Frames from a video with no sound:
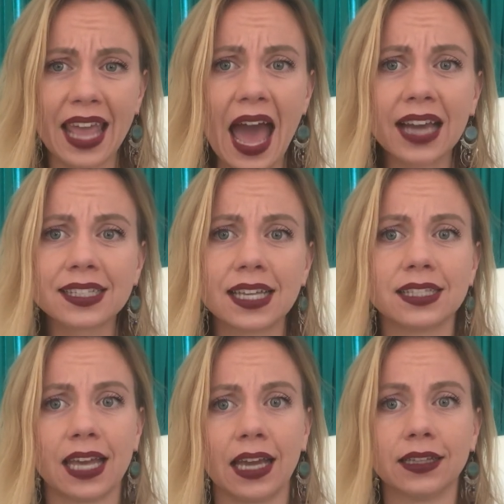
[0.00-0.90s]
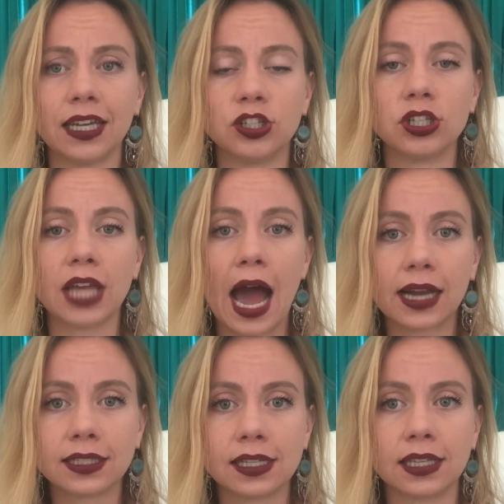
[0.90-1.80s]
accessing, like just
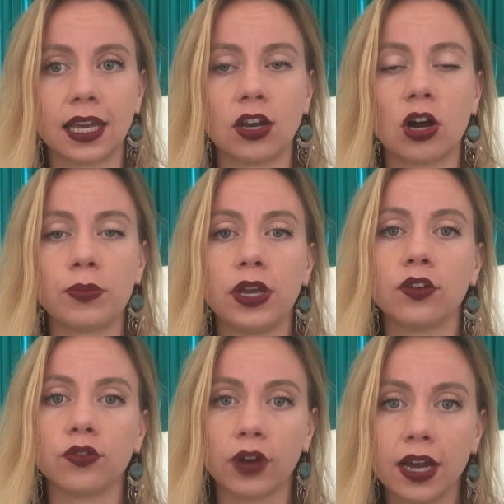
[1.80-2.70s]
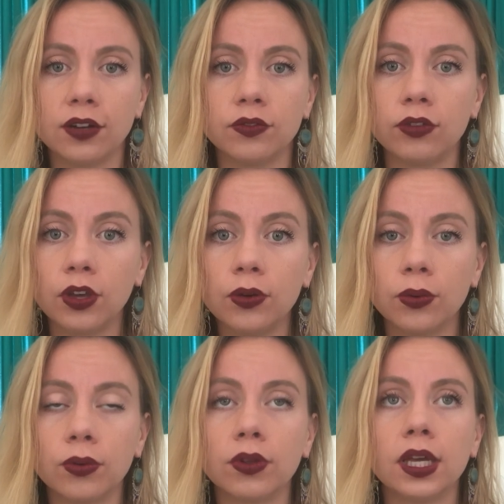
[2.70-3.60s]
accessing and not being afraid of
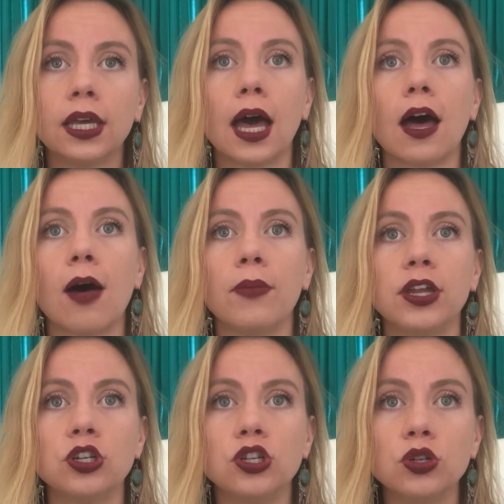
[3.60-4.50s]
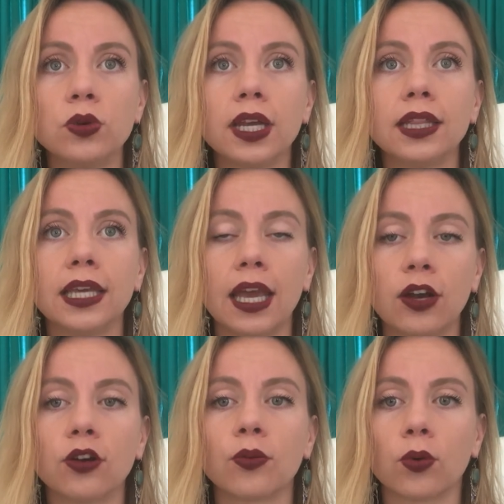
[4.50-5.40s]
you, and doing the
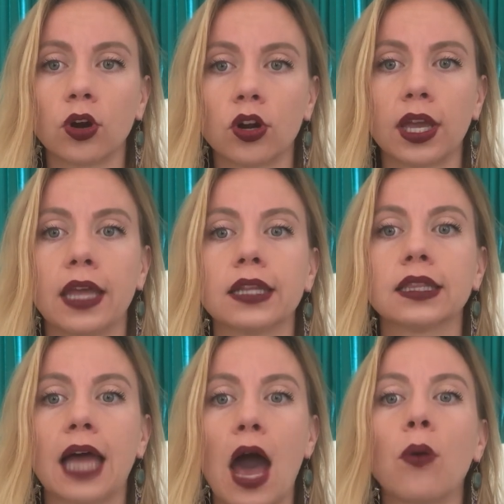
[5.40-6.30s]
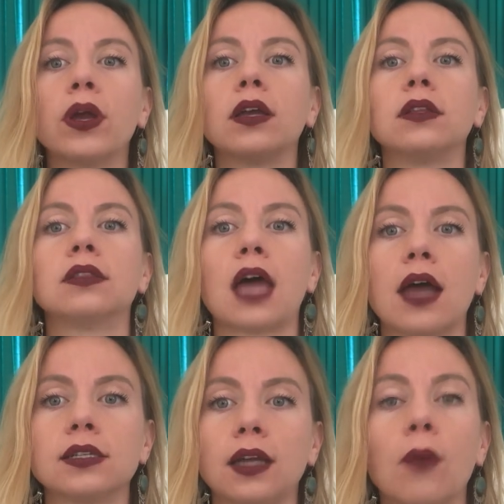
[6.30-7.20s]
inner work and allowing
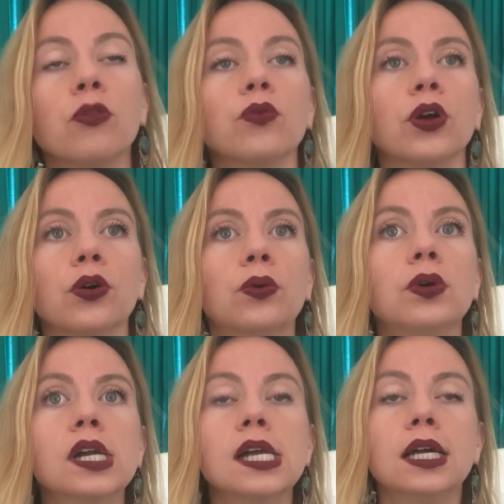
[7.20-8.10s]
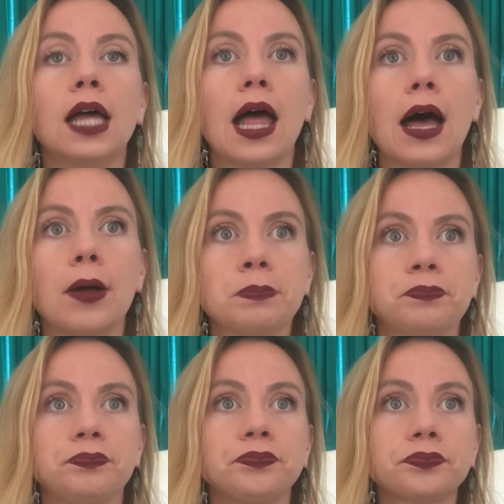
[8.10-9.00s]
that to come through. And